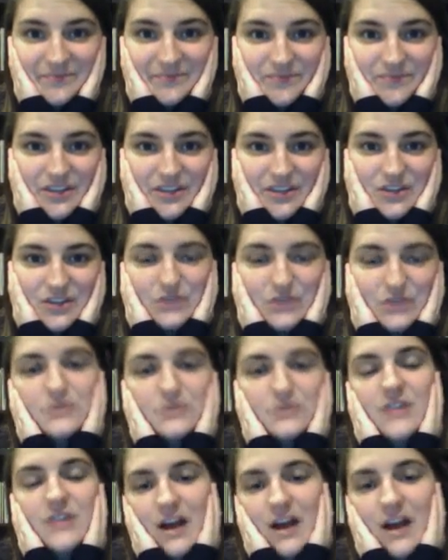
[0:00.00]
you
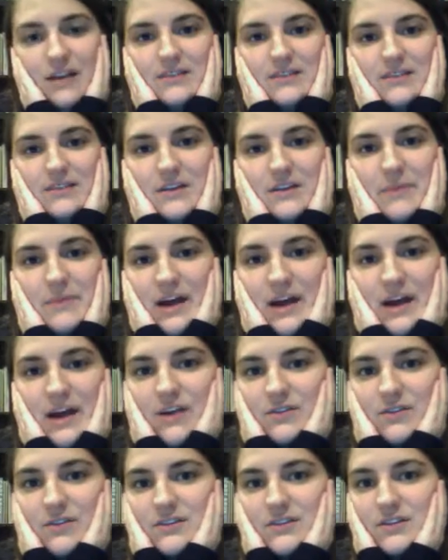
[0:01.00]
talked
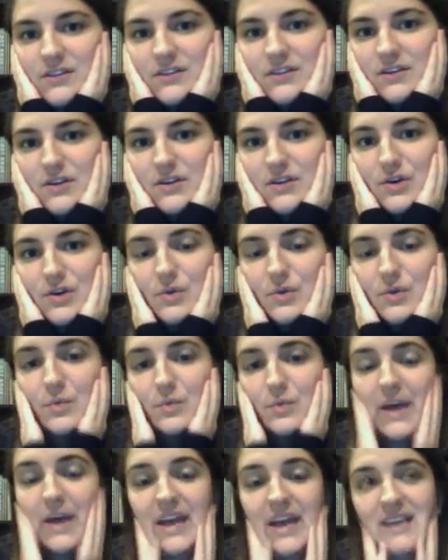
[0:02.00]
about
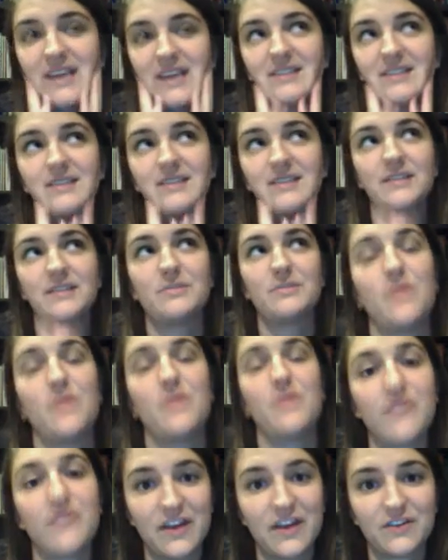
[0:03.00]
ways to
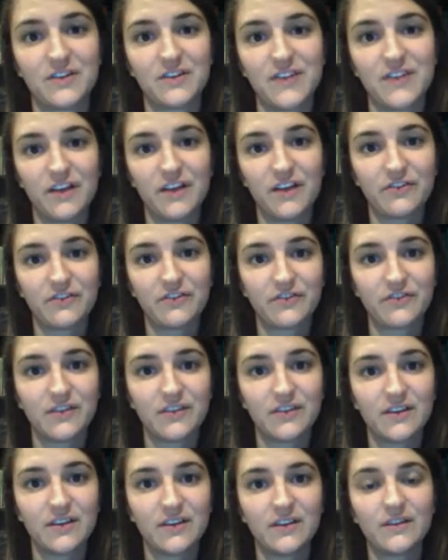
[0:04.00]
motivate yourself.
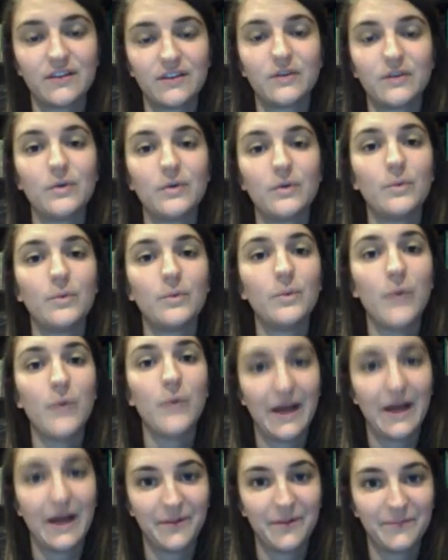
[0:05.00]

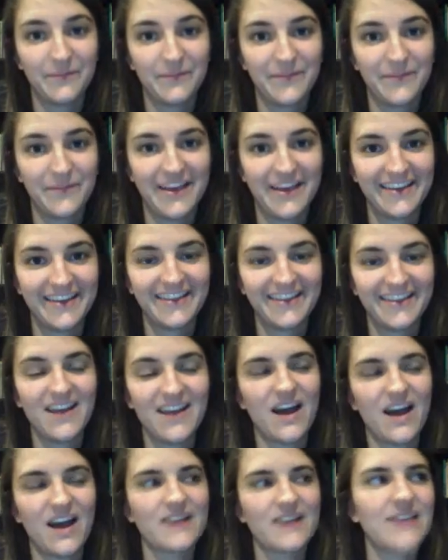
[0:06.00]
Well,
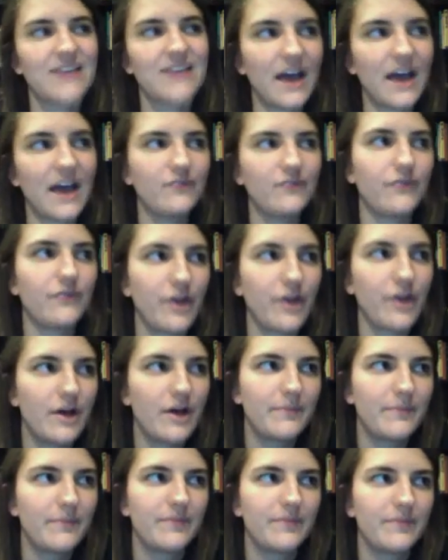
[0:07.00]
aside
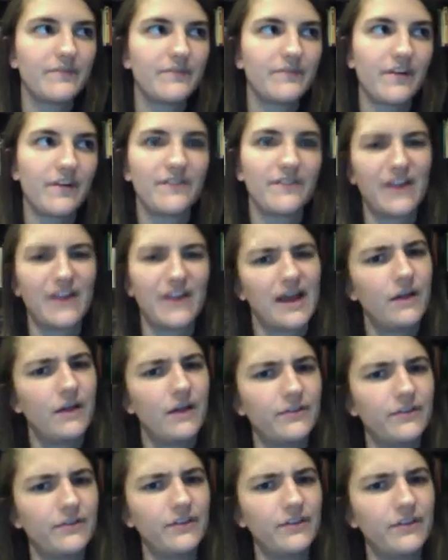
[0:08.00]
from the very, very
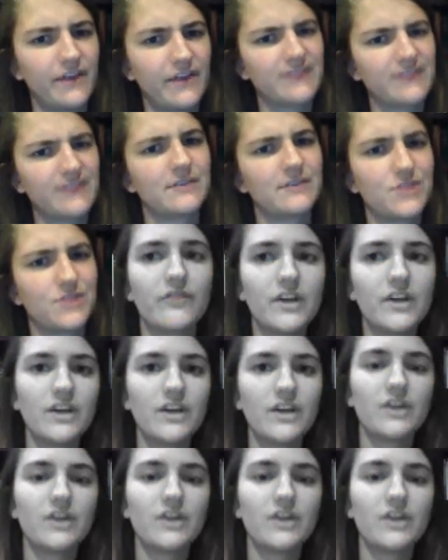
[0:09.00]
helpful advice, I'm sure, you